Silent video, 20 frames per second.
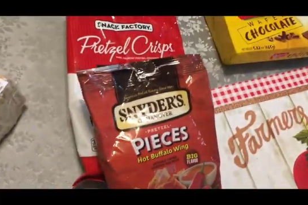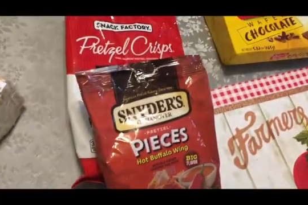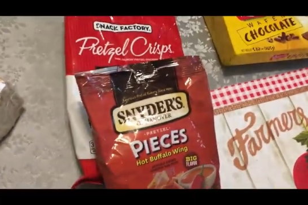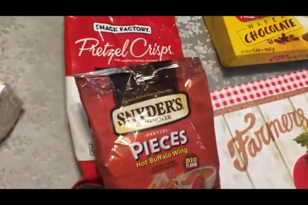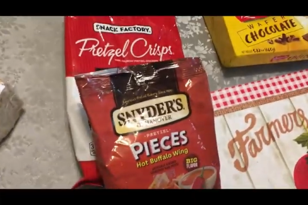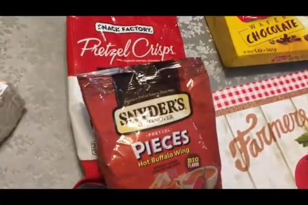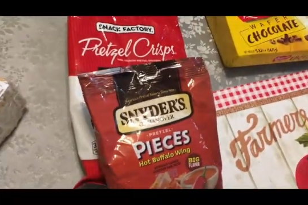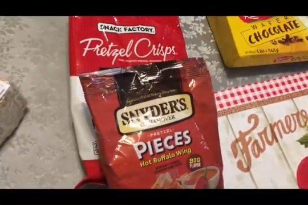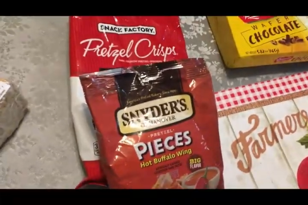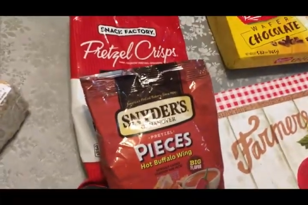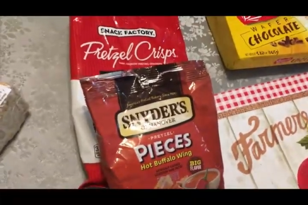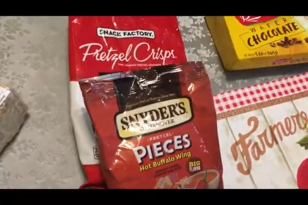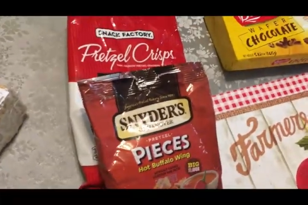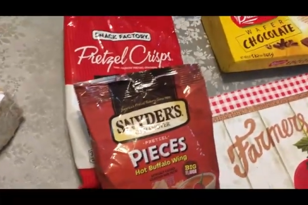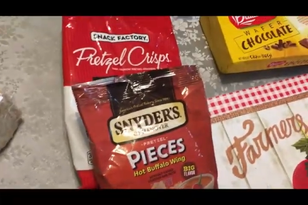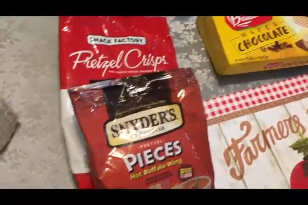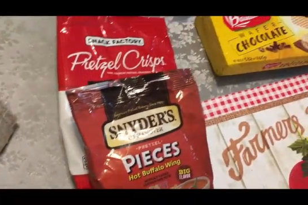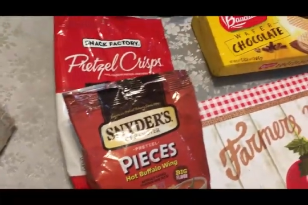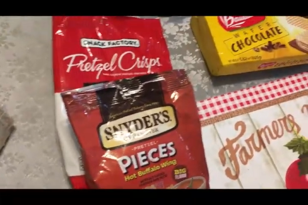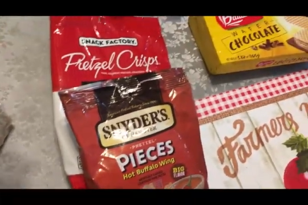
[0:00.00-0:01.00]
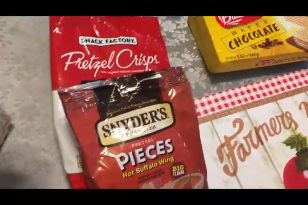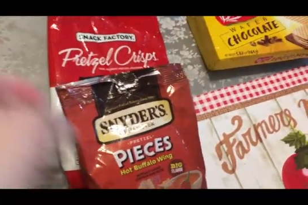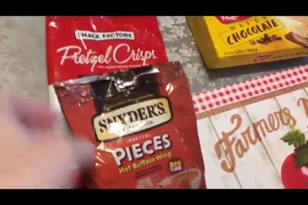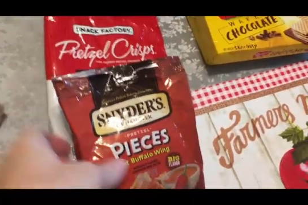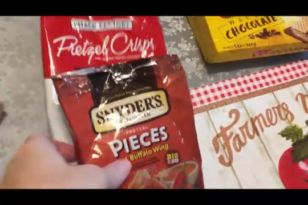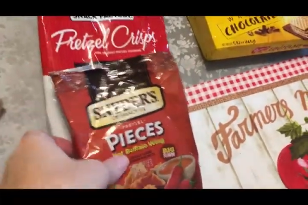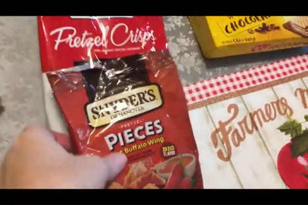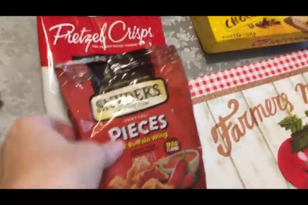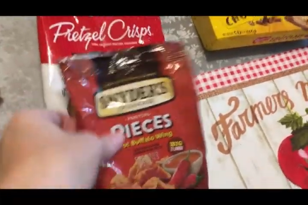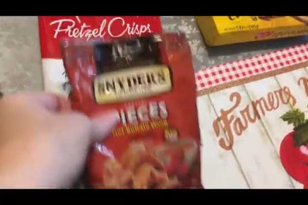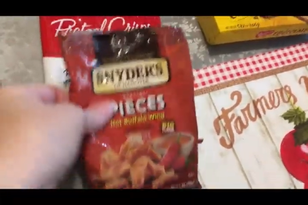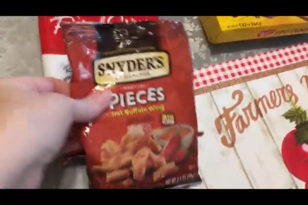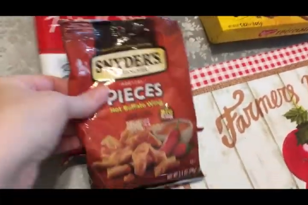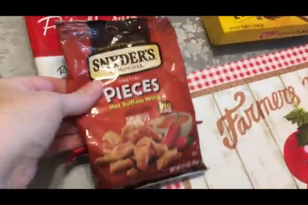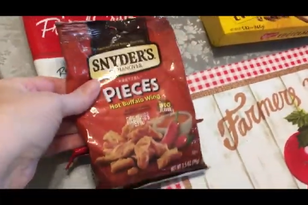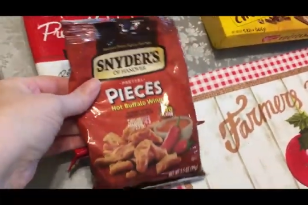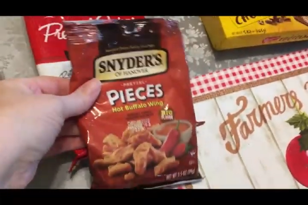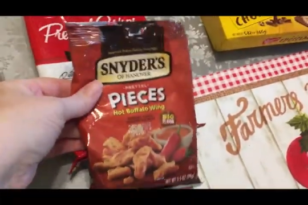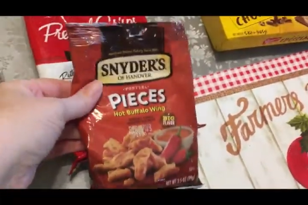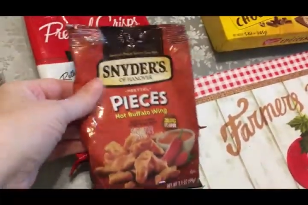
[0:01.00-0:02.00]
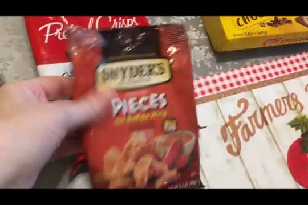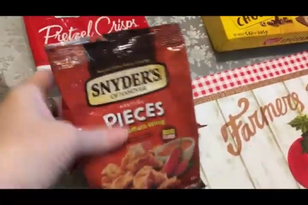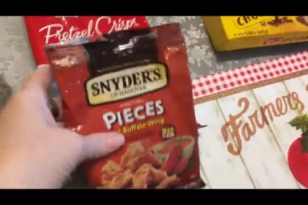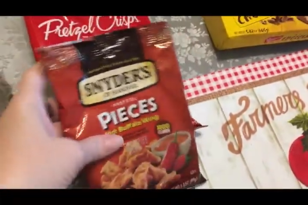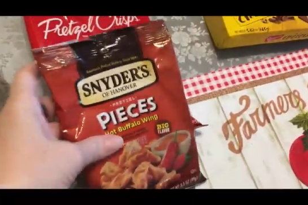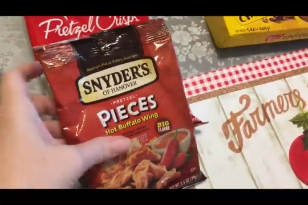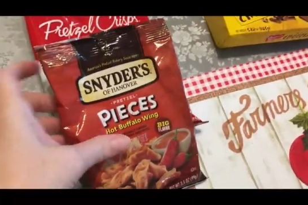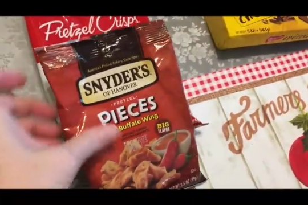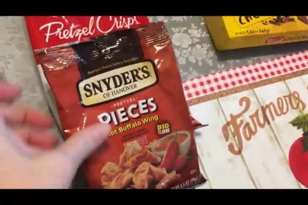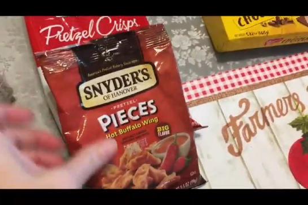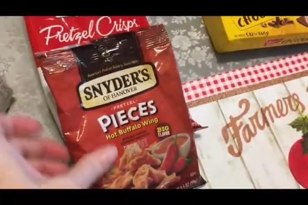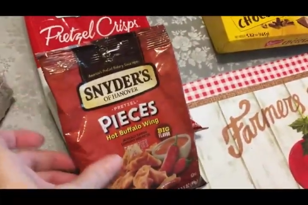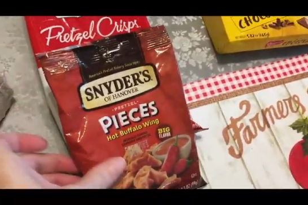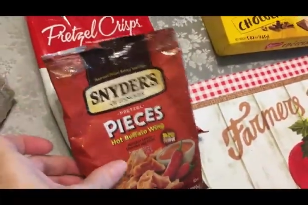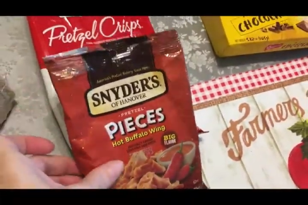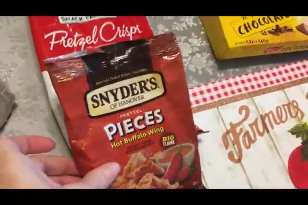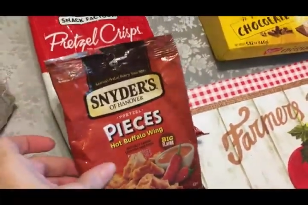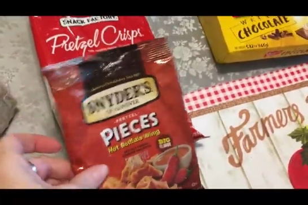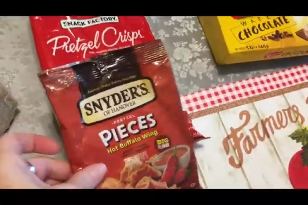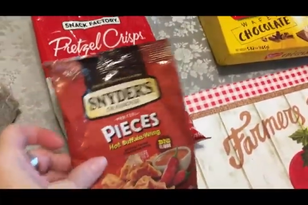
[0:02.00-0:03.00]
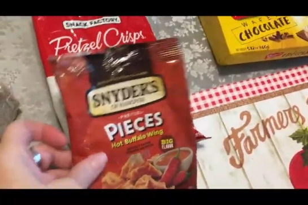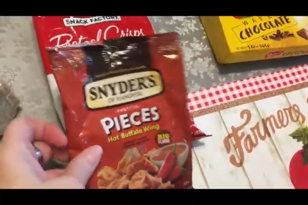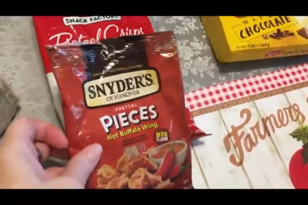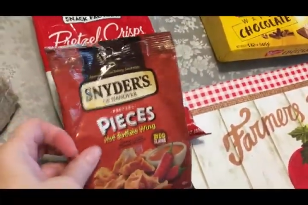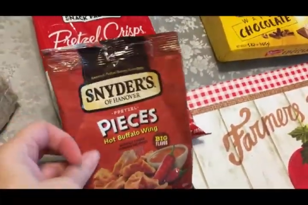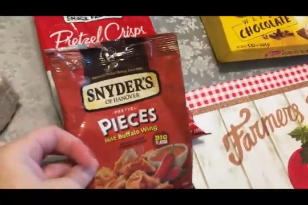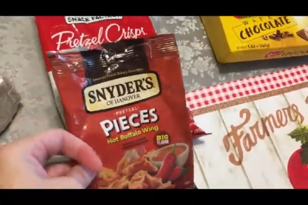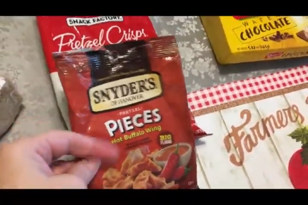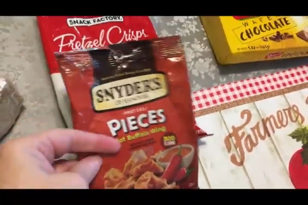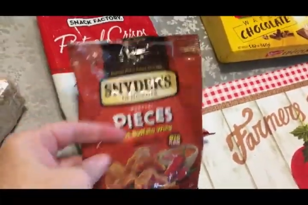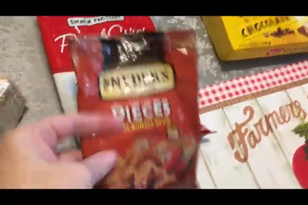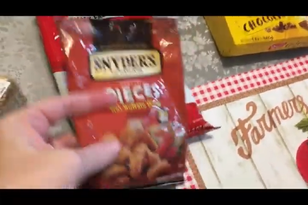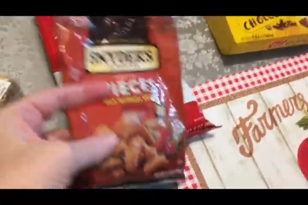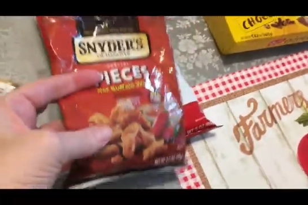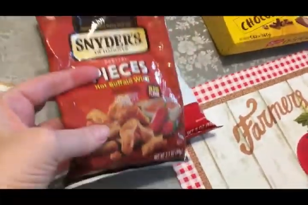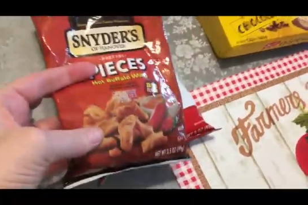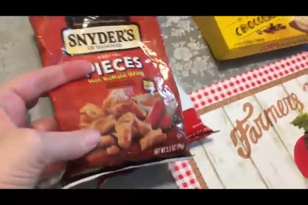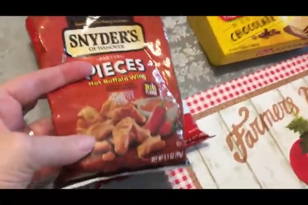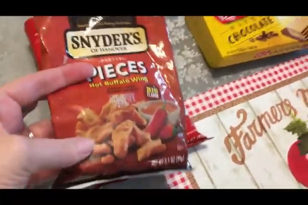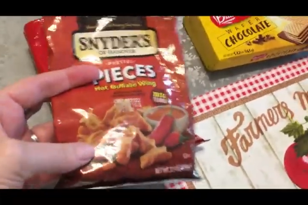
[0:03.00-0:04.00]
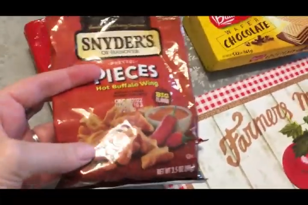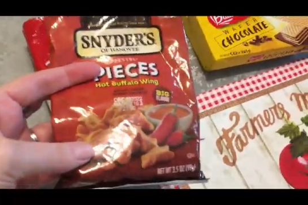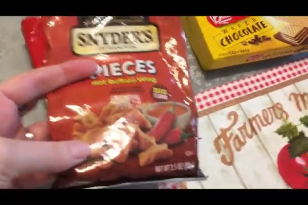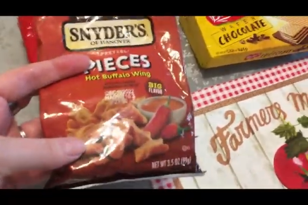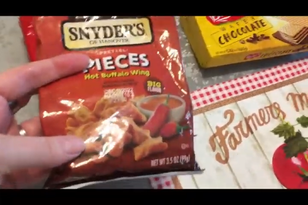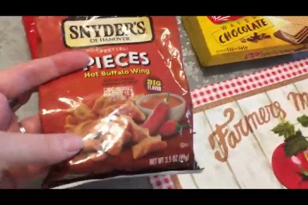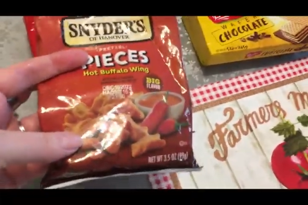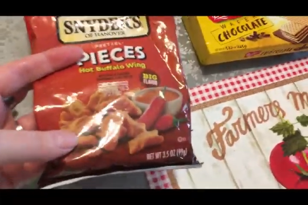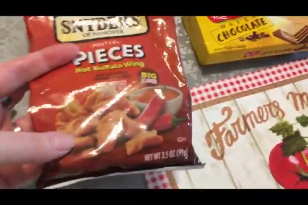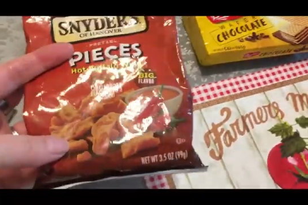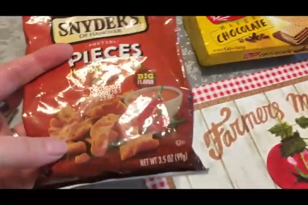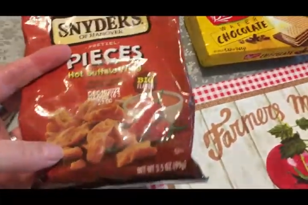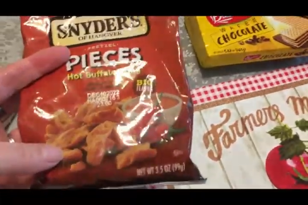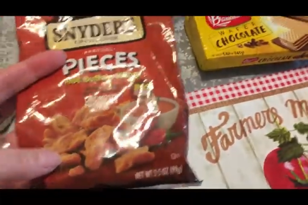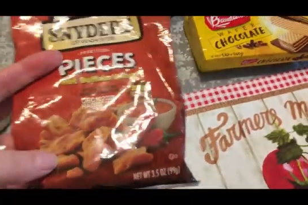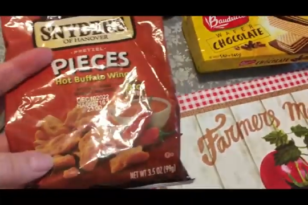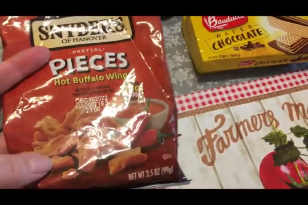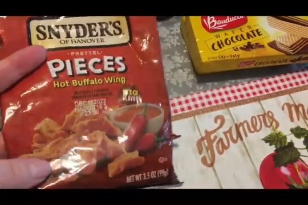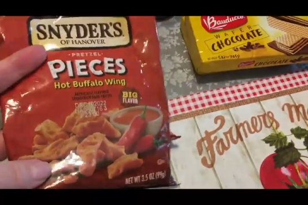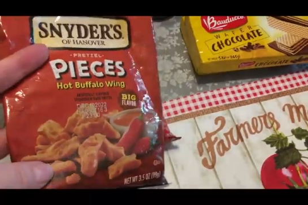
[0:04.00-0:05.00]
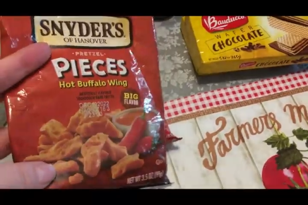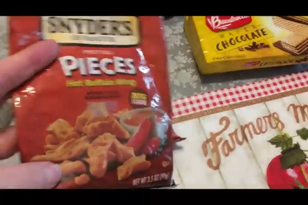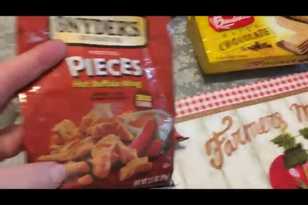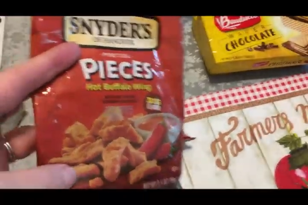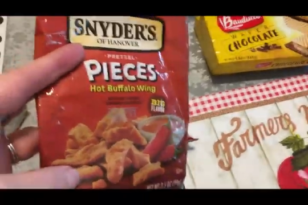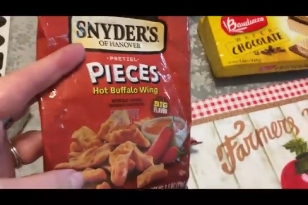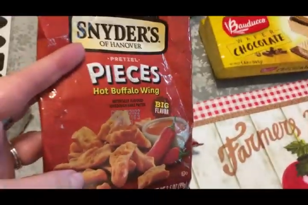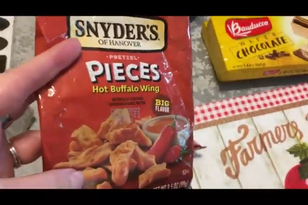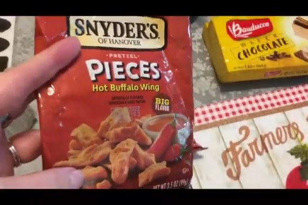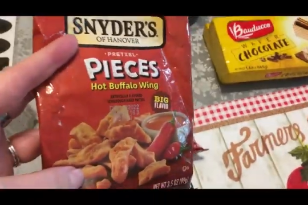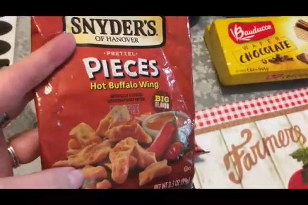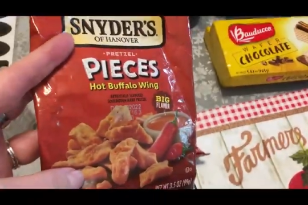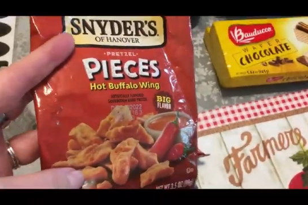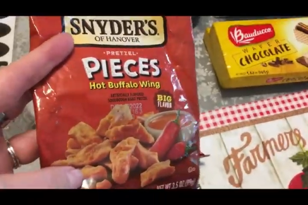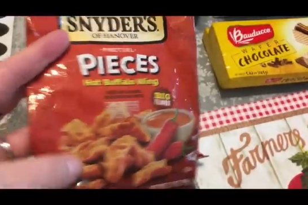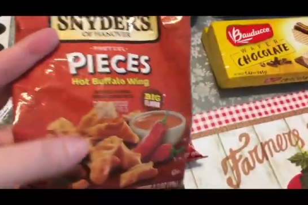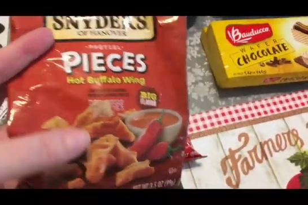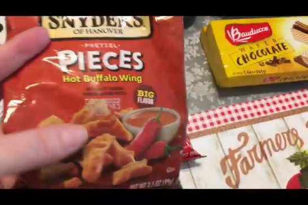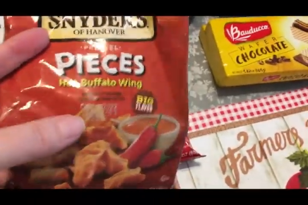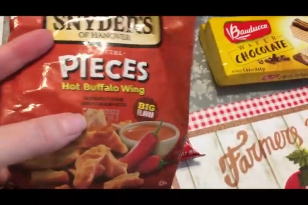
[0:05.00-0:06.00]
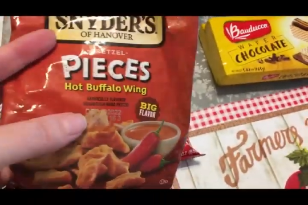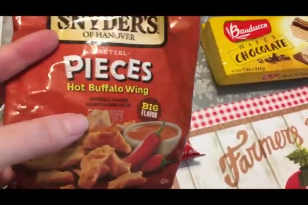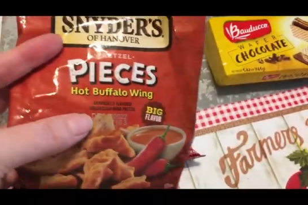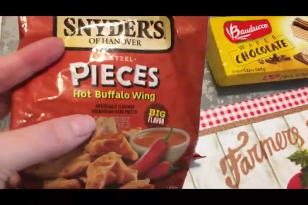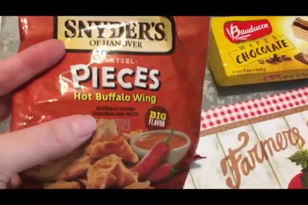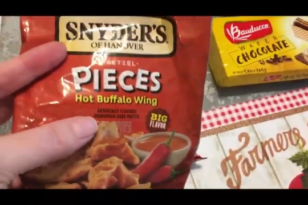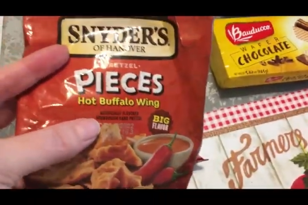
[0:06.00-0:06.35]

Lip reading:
No face is visible, so there are no lips to read.